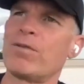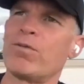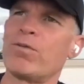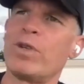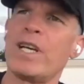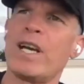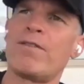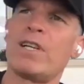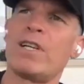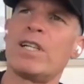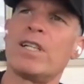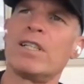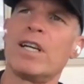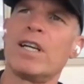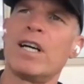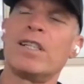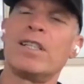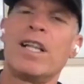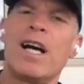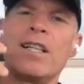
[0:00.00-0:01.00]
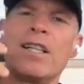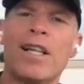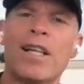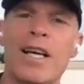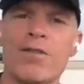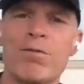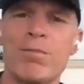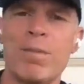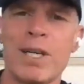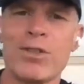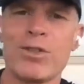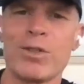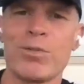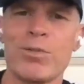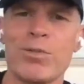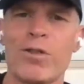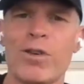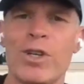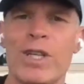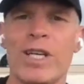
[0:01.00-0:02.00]
we have a, a, a lot of
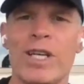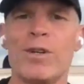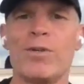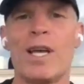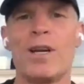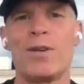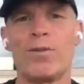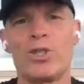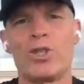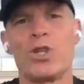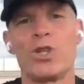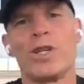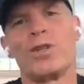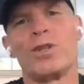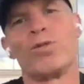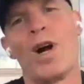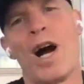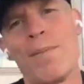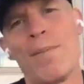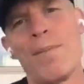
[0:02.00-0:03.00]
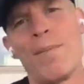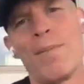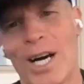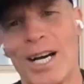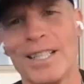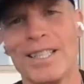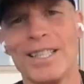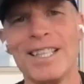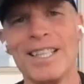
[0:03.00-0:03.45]
Muslims over there and it was during Ramadan.